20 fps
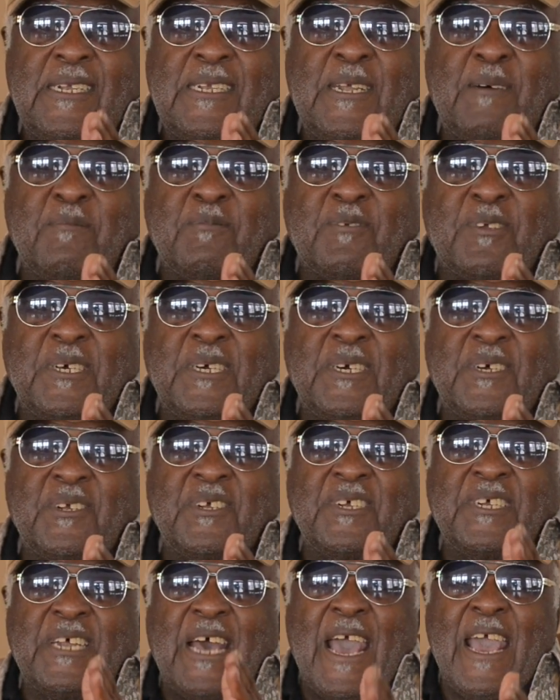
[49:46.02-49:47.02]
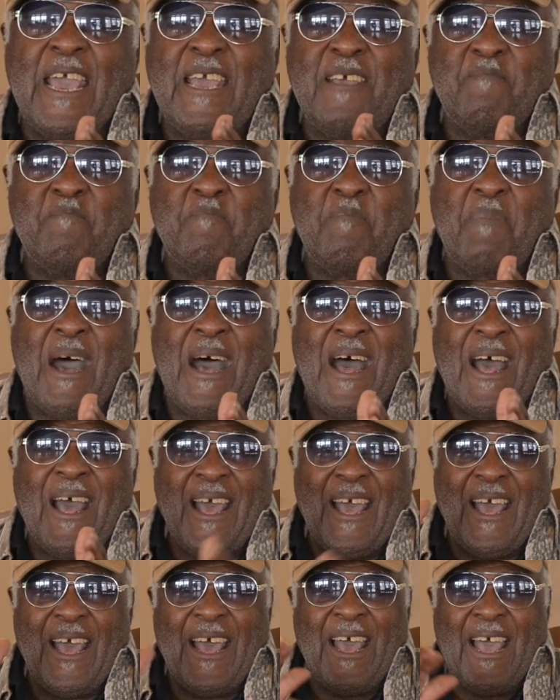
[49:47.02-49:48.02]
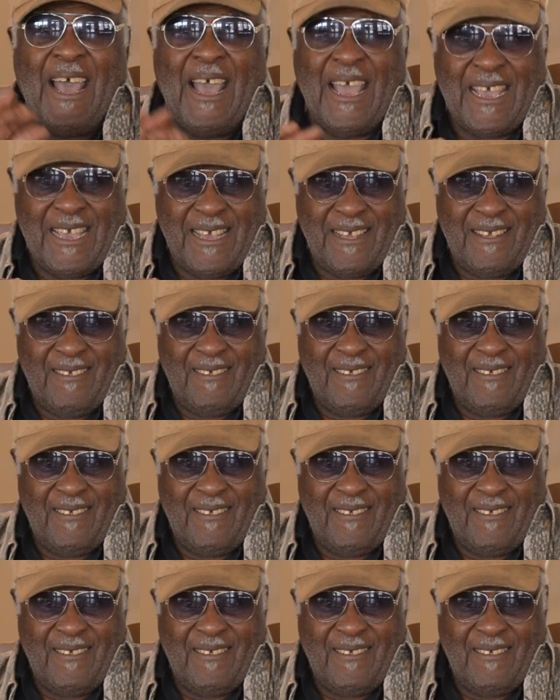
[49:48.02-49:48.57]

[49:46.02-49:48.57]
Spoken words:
them seals is 8 by 8